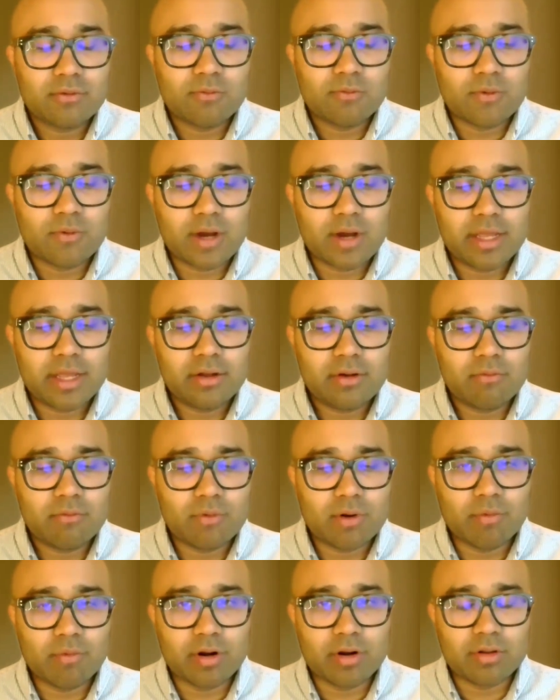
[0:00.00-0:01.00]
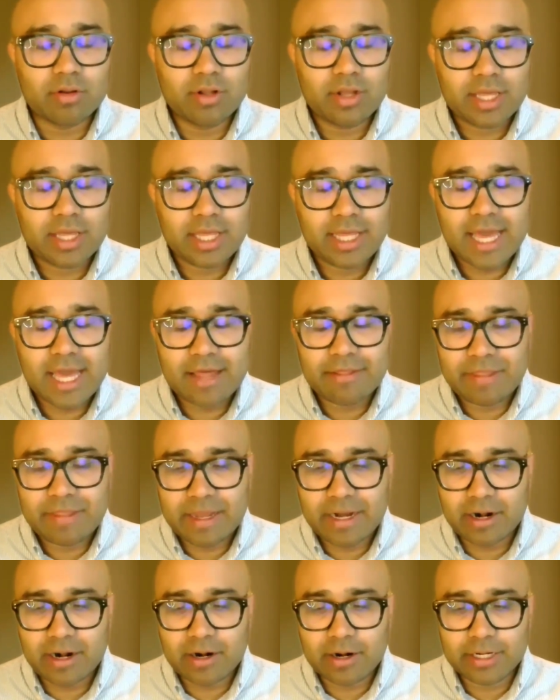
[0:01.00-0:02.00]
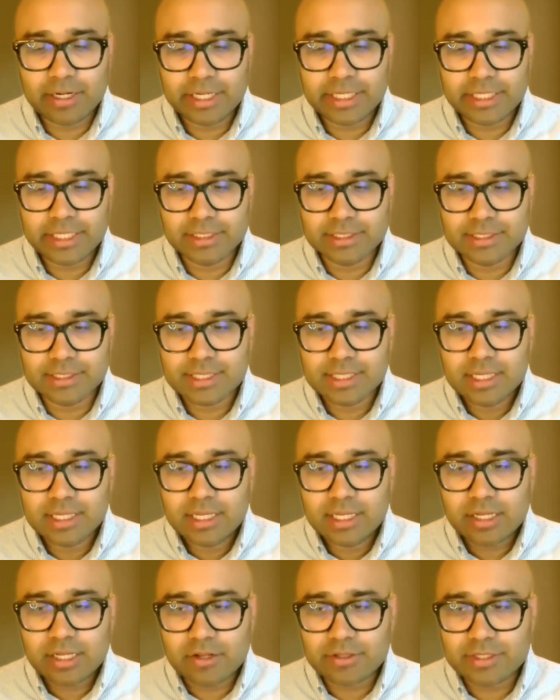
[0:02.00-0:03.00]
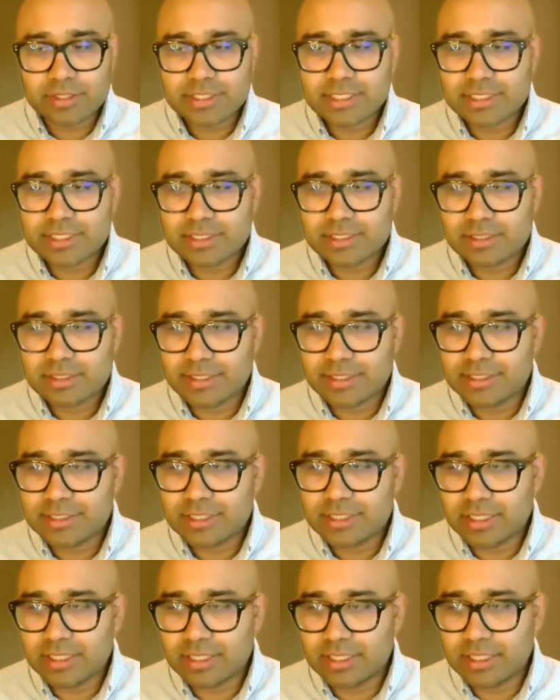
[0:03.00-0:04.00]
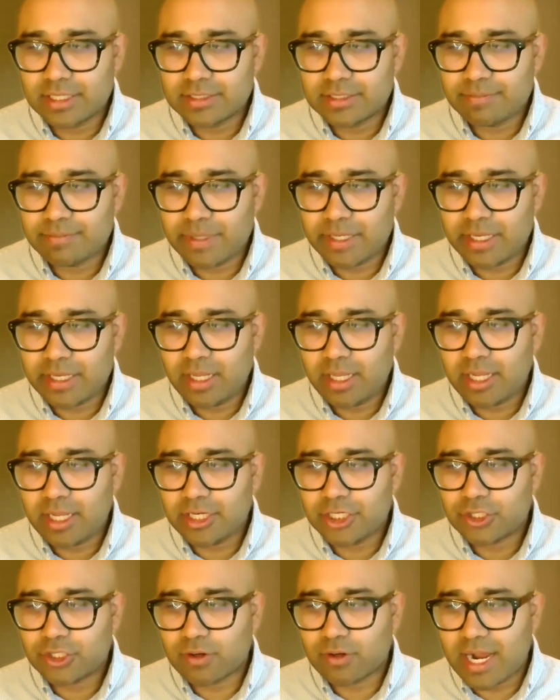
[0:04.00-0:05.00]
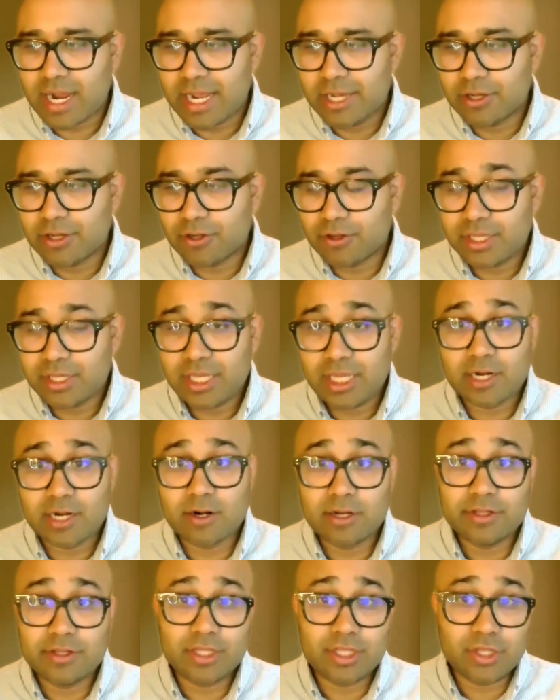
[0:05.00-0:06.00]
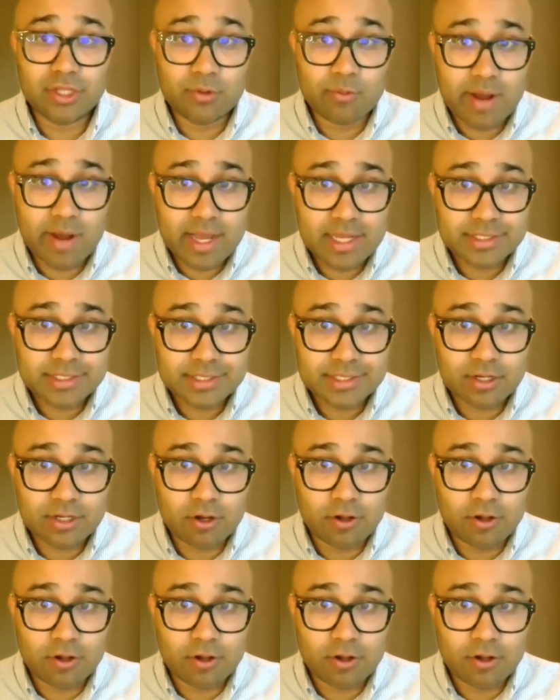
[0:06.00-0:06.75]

what we're looking at there is, this has been a trial here in the U.S.